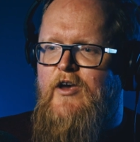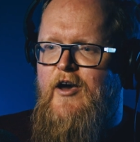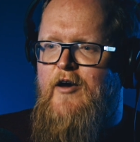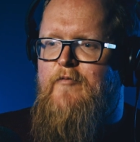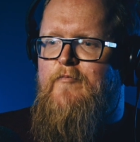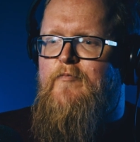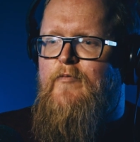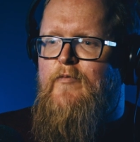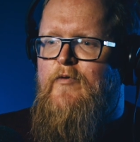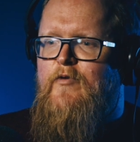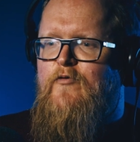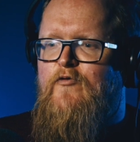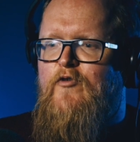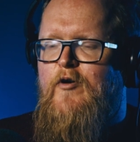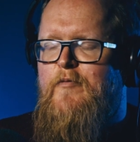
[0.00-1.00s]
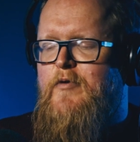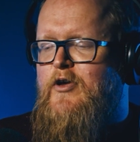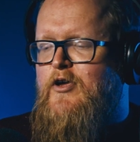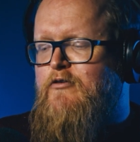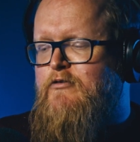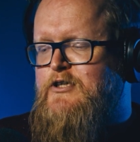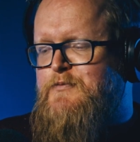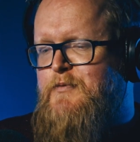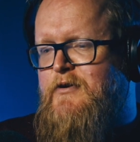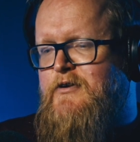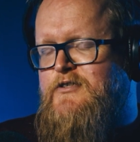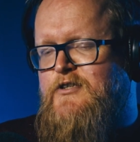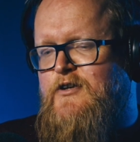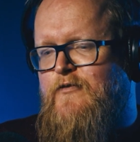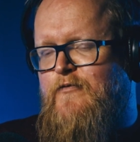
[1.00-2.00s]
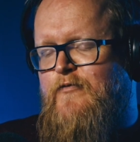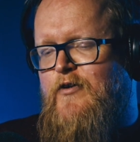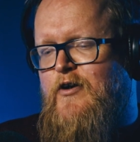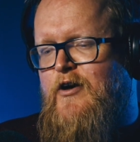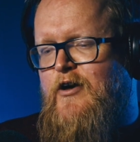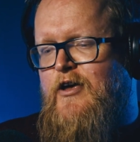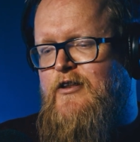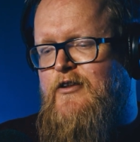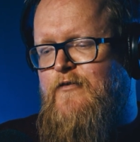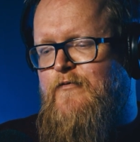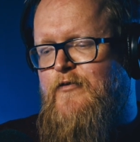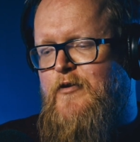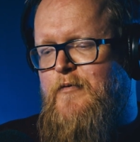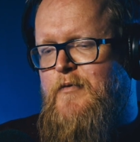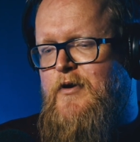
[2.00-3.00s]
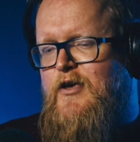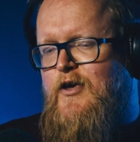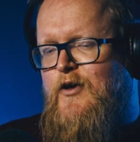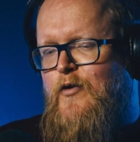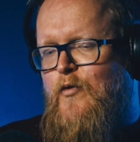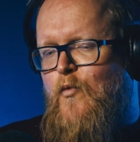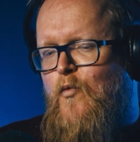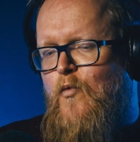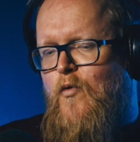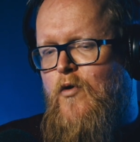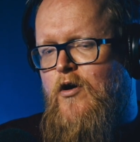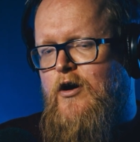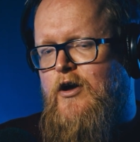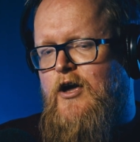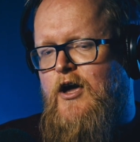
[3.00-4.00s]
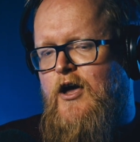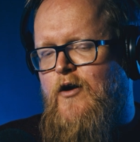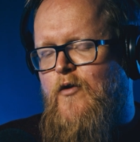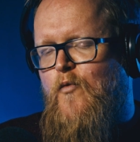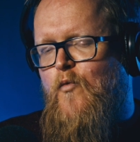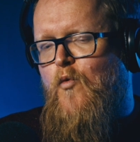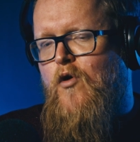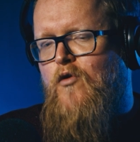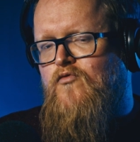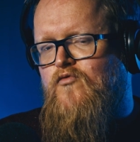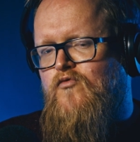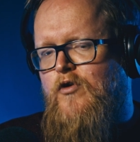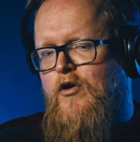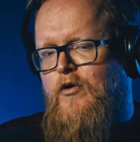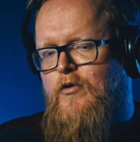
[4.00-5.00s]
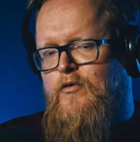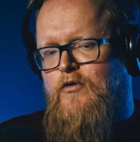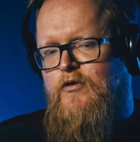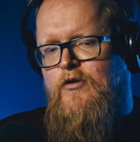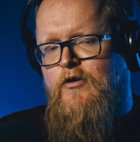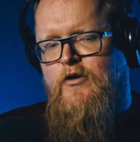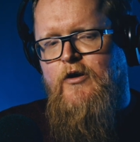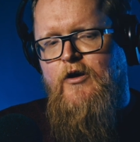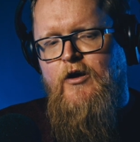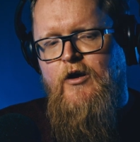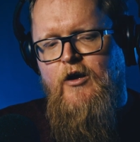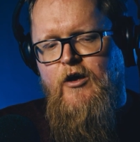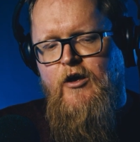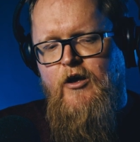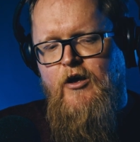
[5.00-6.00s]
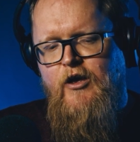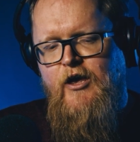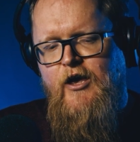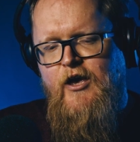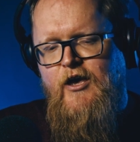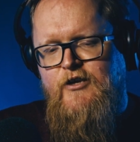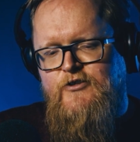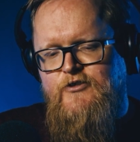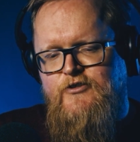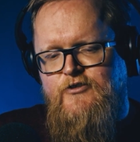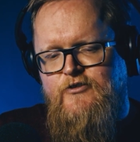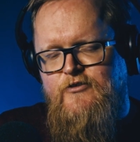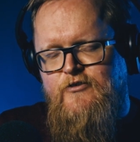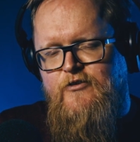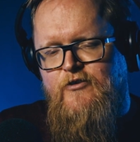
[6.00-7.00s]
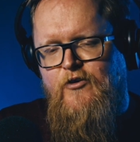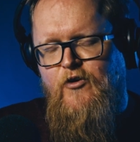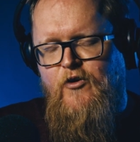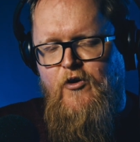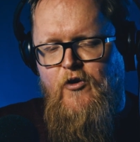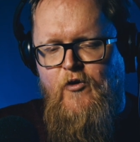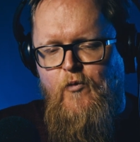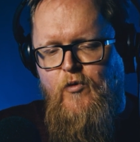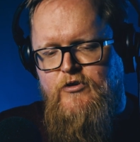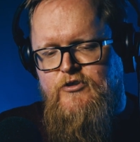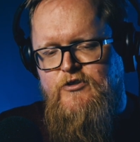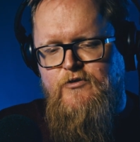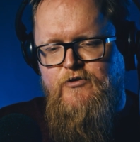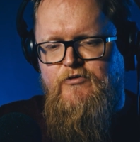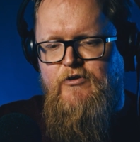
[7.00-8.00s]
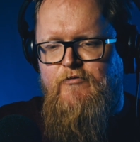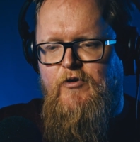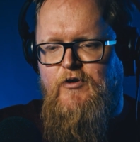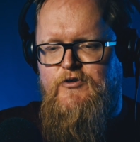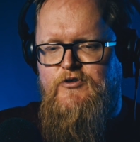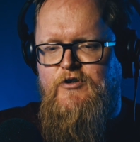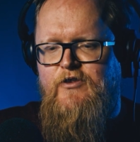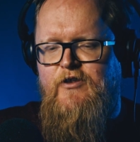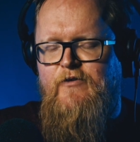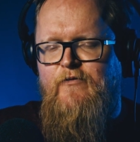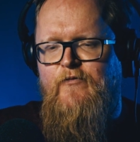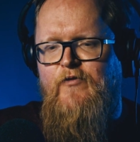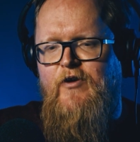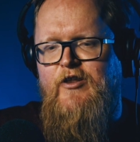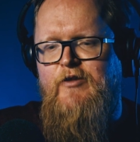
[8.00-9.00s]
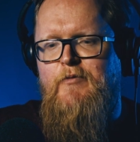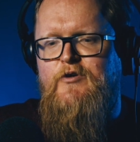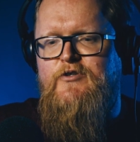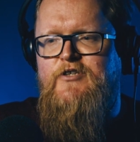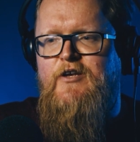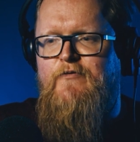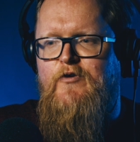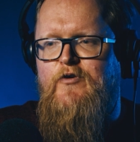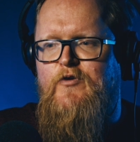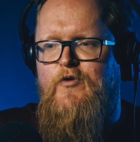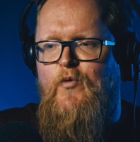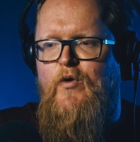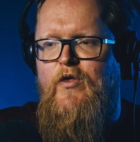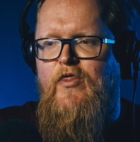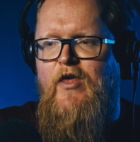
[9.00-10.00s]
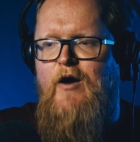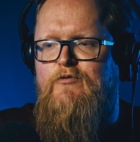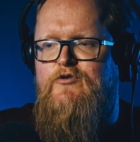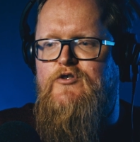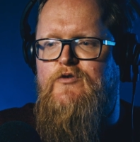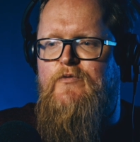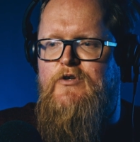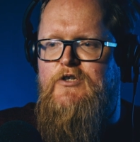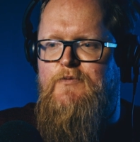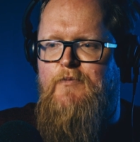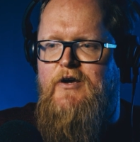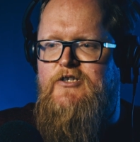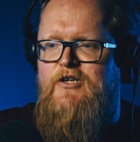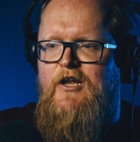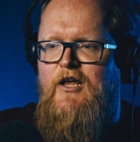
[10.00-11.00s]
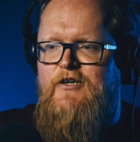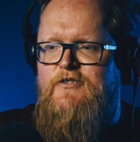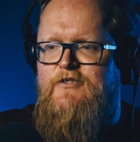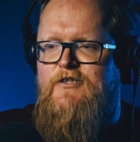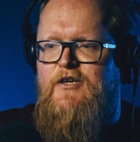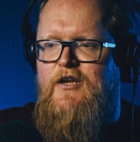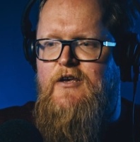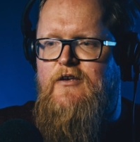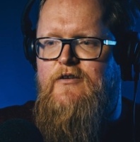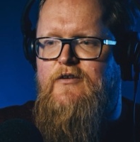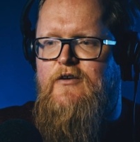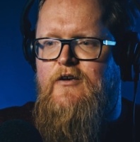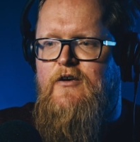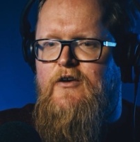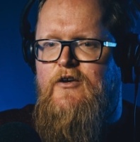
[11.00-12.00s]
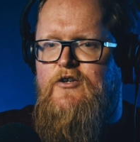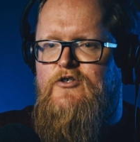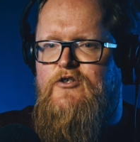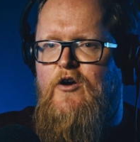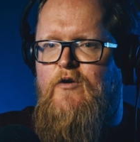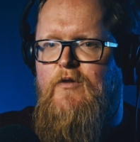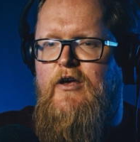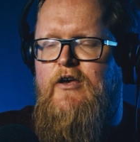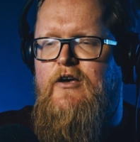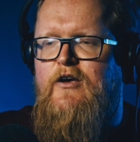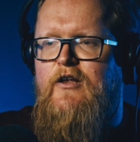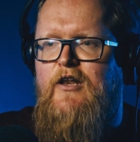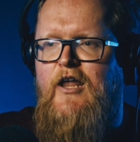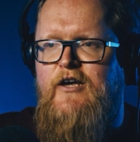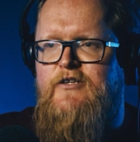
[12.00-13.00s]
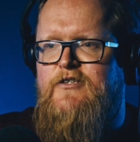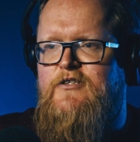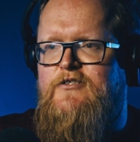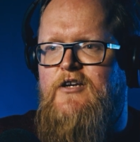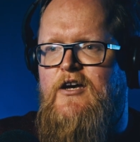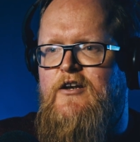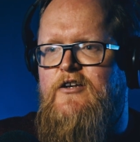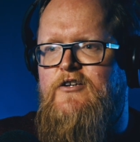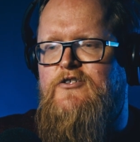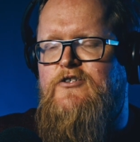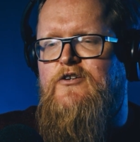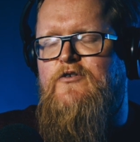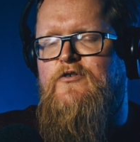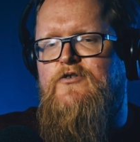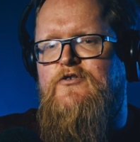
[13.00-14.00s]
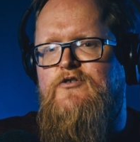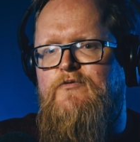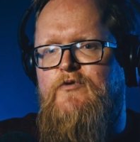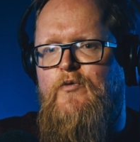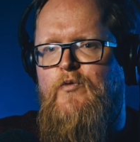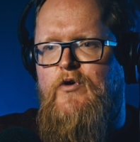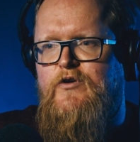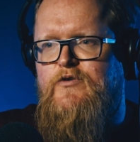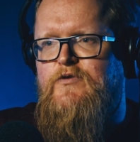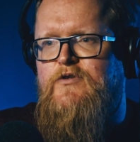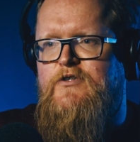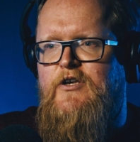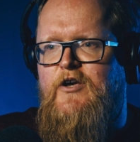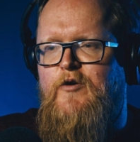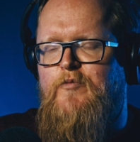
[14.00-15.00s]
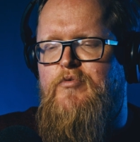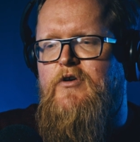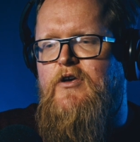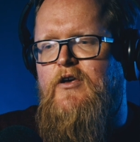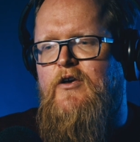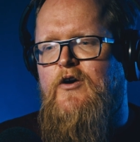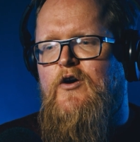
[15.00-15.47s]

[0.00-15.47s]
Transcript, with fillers: Yeah. From your experience of indie filmmaking, what role is, or what two or three roles do you think find the most difficult without someone that specializes in it? So like a lighting technician or someone that works with the DOP,